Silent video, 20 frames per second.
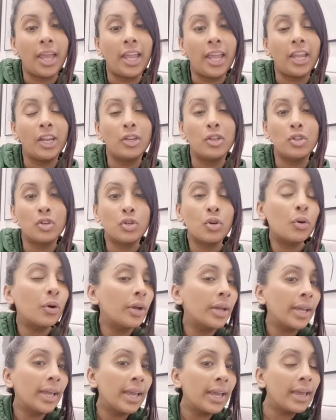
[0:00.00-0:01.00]
Enjoy
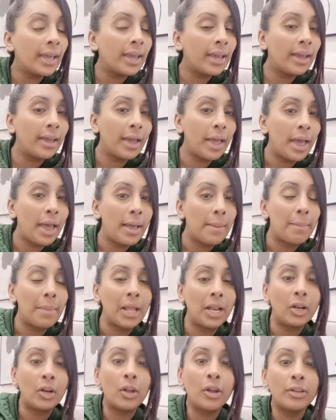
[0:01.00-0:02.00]
it,
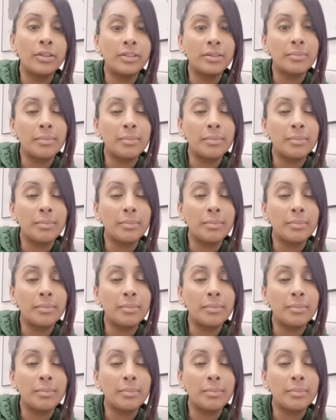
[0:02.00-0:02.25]
make loads of